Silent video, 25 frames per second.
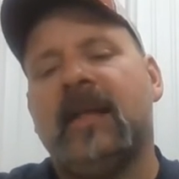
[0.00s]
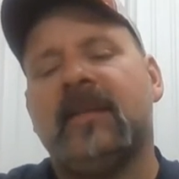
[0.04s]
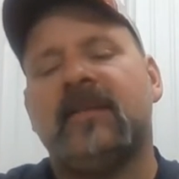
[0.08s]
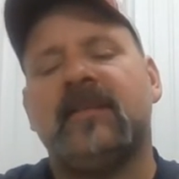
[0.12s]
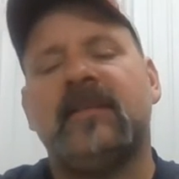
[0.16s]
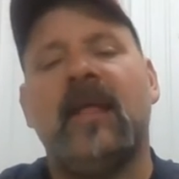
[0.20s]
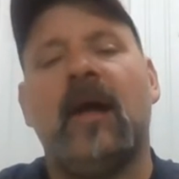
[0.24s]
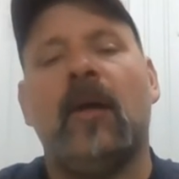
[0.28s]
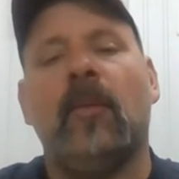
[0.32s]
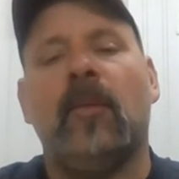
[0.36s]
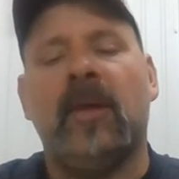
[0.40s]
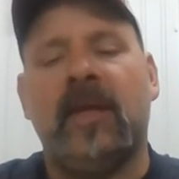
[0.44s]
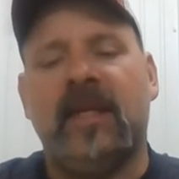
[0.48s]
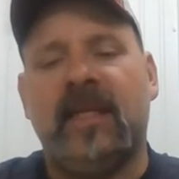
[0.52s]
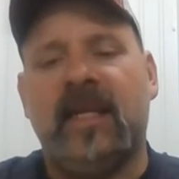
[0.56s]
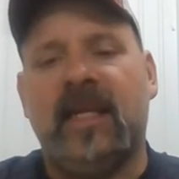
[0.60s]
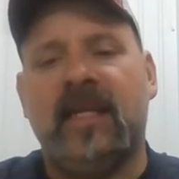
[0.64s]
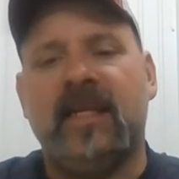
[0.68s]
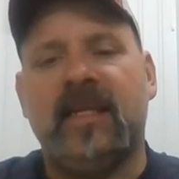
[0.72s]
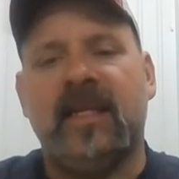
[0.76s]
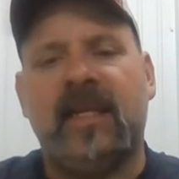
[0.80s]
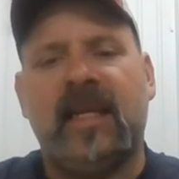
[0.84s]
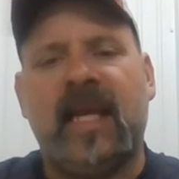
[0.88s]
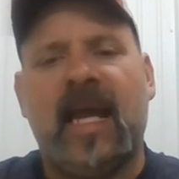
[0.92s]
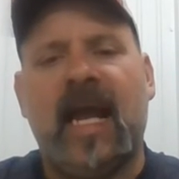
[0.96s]
It's that we
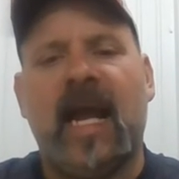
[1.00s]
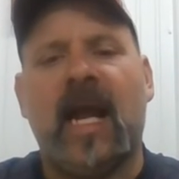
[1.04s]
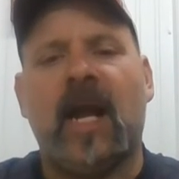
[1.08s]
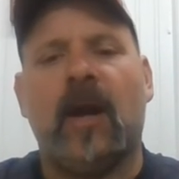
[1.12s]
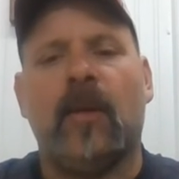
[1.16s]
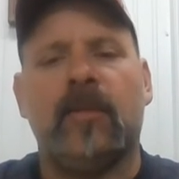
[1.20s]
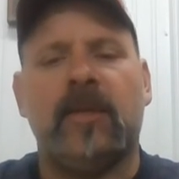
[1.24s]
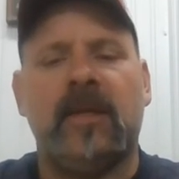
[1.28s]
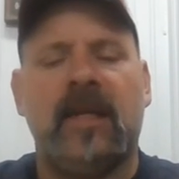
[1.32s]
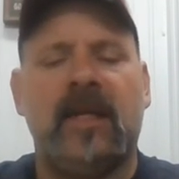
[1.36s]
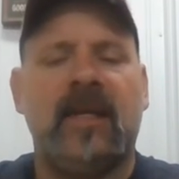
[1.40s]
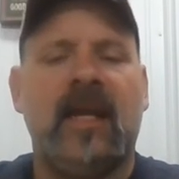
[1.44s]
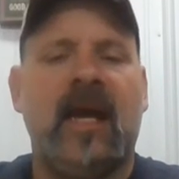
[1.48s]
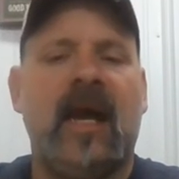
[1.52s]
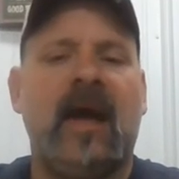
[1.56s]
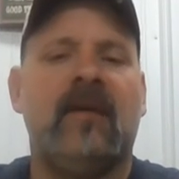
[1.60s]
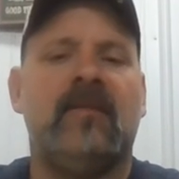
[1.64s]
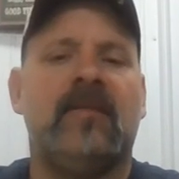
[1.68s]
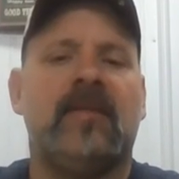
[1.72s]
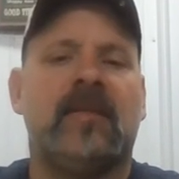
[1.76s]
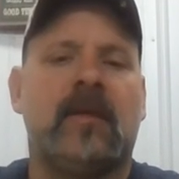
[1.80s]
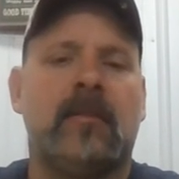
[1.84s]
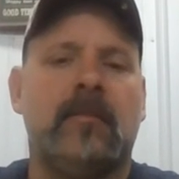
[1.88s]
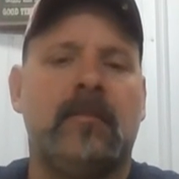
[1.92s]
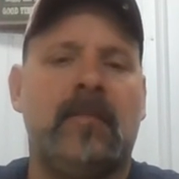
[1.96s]
need to care. We need to
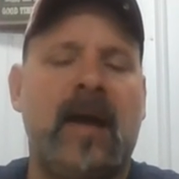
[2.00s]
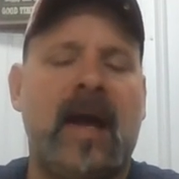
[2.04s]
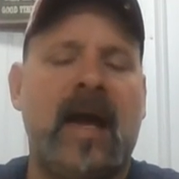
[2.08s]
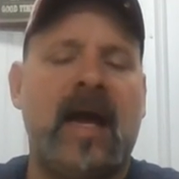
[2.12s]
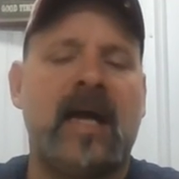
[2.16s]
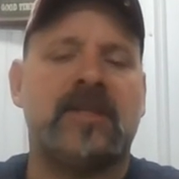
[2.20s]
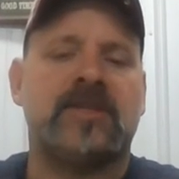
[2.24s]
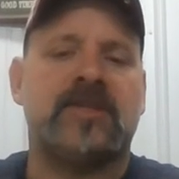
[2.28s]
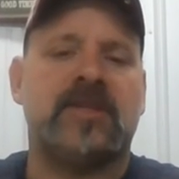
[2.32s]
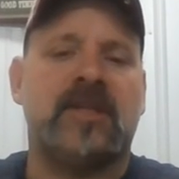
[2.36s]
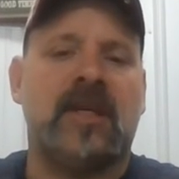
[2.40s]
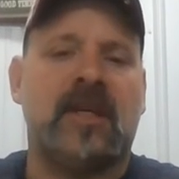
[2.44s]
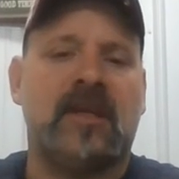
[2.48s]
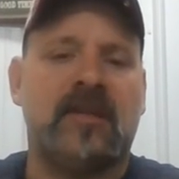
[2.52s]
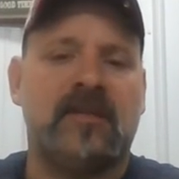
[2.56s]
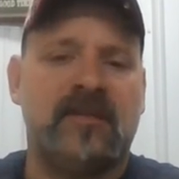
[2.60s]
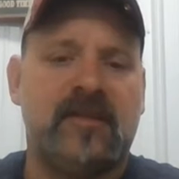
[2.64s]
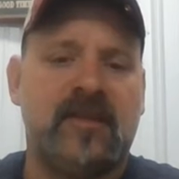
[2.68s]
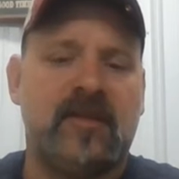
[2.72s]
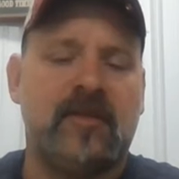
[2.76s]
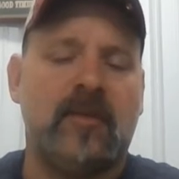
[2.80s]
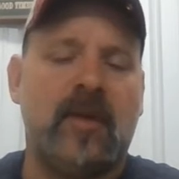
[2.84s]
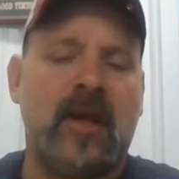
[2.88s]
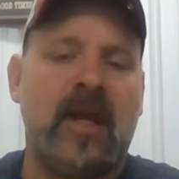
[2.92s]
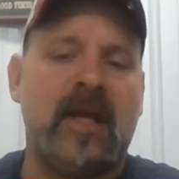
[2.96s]
have compassion and
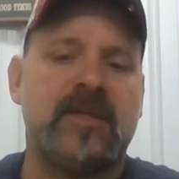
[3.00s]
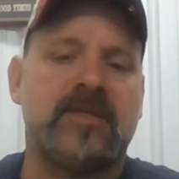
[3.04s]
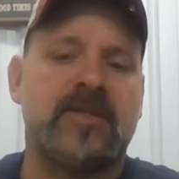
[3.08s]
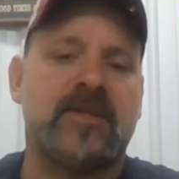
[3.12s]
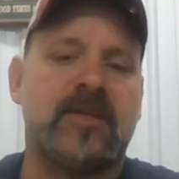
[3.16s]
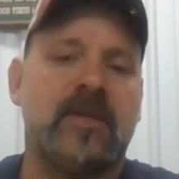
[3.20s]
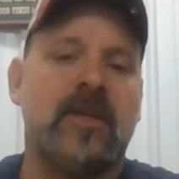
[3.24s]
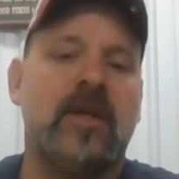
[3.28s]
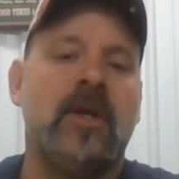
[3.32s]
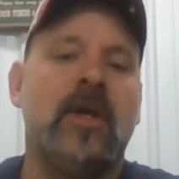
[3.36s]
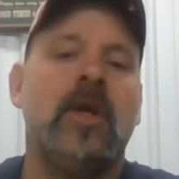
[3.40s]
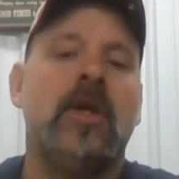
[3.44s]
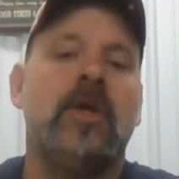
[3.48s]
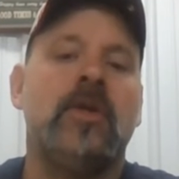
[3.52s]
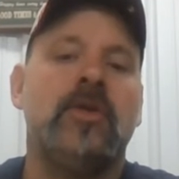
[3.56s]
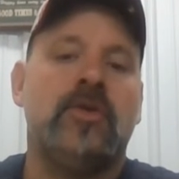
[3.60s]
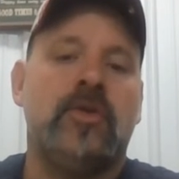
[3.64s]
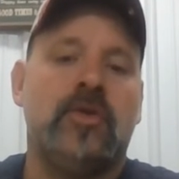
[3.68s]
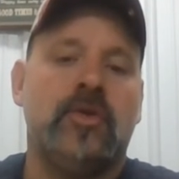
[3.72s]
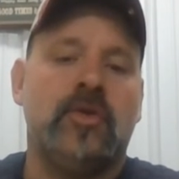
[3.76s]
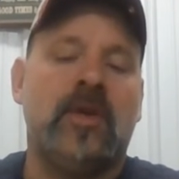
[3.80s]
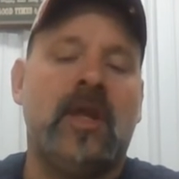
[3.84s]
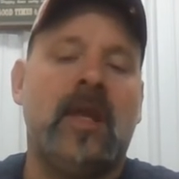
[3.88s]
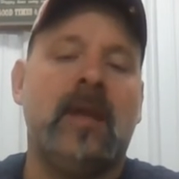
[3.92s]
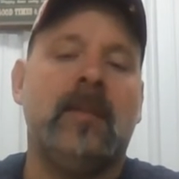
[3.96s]
consideration
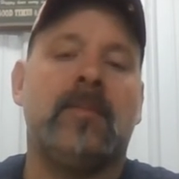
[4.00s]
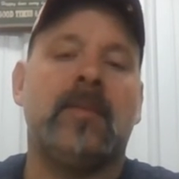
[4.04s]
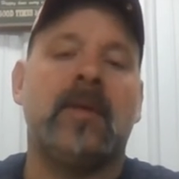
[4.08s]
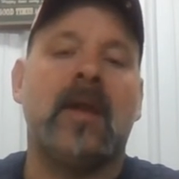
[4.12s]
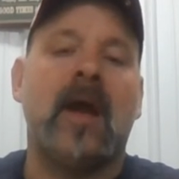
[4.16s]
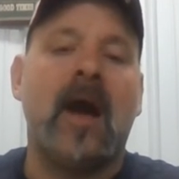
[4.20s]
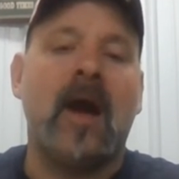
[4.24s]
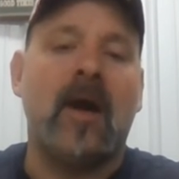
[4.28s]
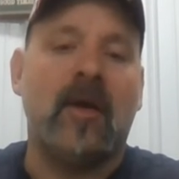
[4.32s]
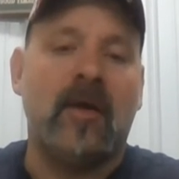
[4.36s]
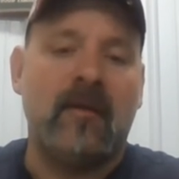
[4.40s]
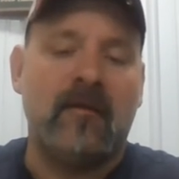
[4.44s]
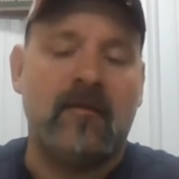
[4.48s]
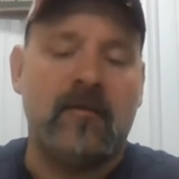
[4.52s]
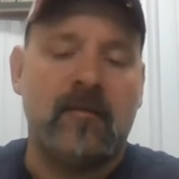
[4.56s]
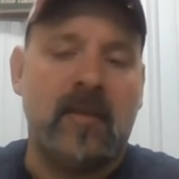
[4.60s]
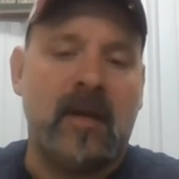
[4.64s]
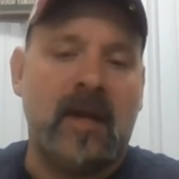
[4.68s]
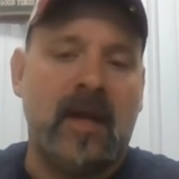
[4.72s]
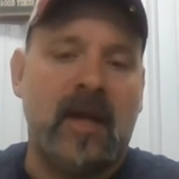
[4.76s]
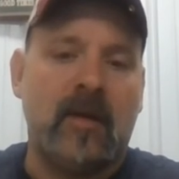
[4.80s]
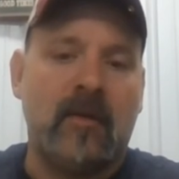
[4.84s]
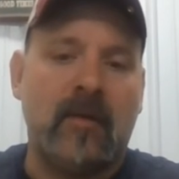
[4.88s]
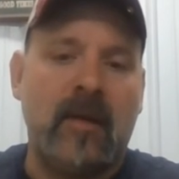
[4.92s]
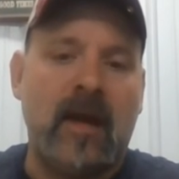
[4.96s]
to keep an eye on
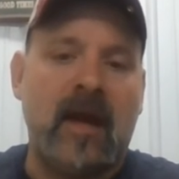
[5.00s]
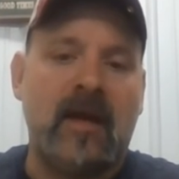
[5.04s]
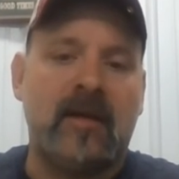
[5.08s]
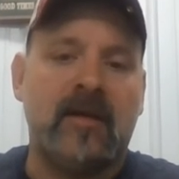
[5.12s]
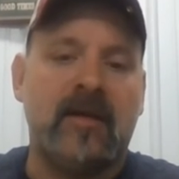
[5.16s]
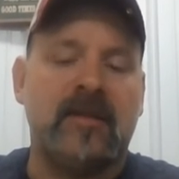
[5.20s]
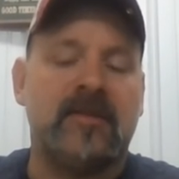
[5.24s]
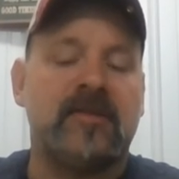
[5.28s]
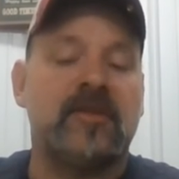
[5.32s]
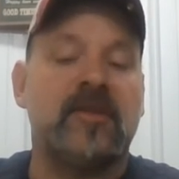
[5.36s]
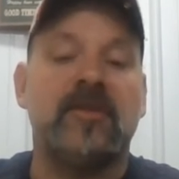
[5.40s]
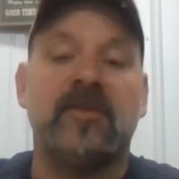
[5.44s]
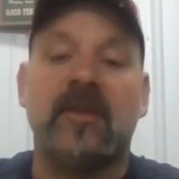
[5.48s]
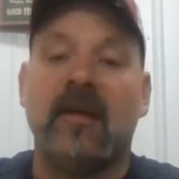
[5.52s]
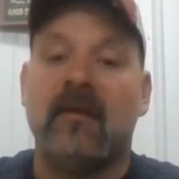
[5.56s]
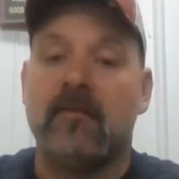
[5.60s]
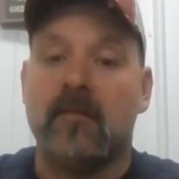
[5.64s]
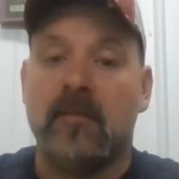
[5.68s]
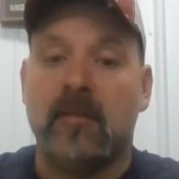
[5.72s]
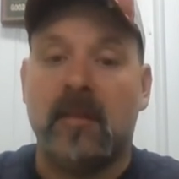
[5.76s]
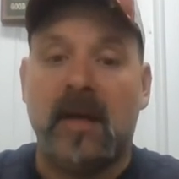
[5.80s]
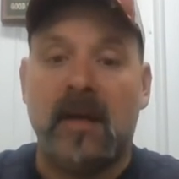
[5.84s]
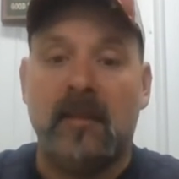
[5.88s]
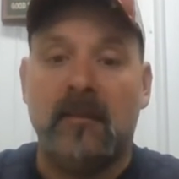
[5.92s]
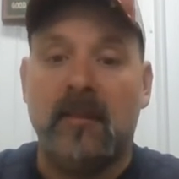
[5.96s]
everybody around us, because
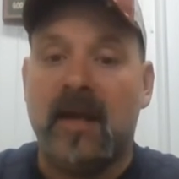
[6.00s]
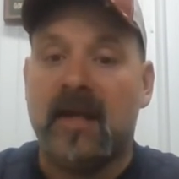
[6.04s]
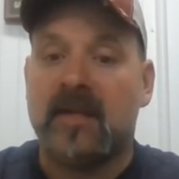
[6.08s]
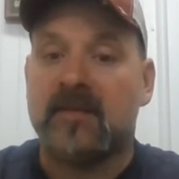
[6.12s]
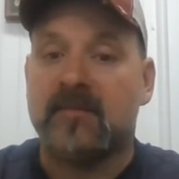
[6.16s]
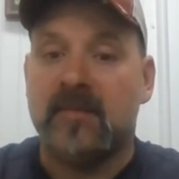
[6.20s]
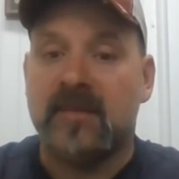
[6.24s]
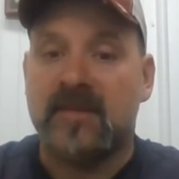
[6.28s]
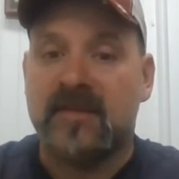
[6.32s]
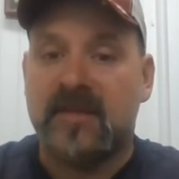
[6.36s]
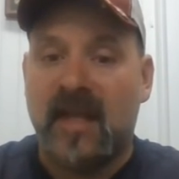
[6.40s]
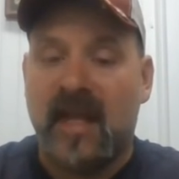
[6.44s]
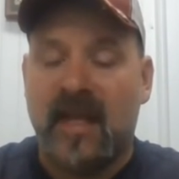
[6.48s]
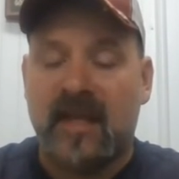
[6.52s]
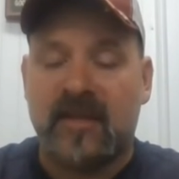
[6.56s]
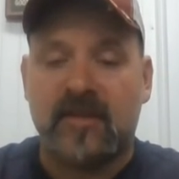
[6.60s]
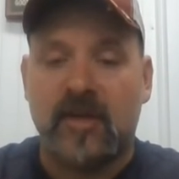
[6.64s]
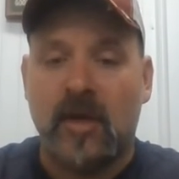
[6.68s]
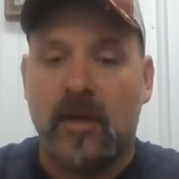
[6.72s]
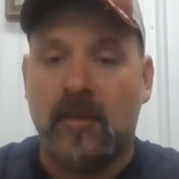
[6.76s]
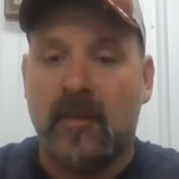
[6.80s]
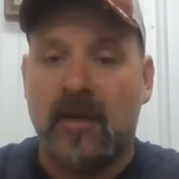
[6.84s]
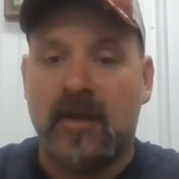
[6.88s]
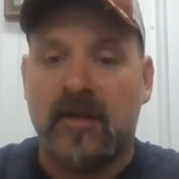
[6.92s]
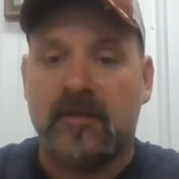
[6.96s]
everybody makes mistakes
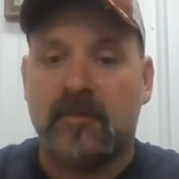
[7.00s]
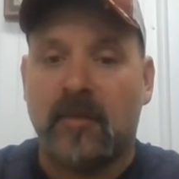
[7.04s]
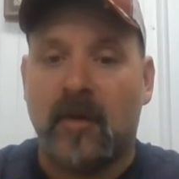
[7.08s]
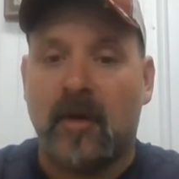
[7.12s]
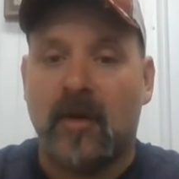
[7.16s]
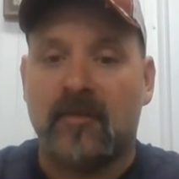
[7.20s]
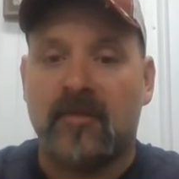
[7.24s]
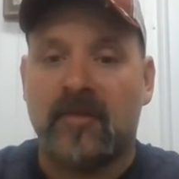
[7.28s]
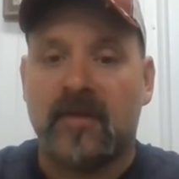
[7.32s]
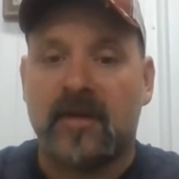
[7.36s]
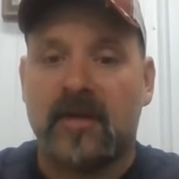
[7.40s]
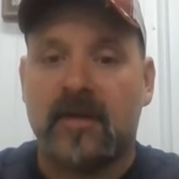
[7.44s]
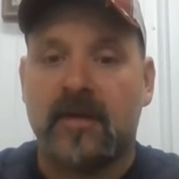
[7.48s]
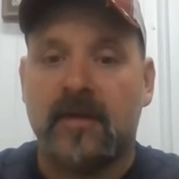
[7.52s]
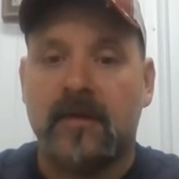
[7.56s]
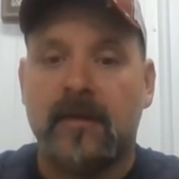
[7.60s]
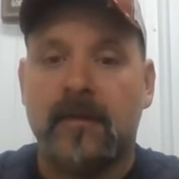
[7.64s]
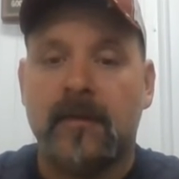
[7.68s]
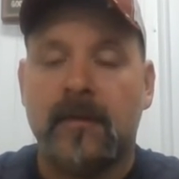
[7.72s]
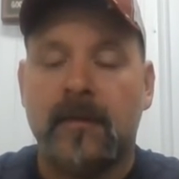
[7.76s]
and everybody's perfect.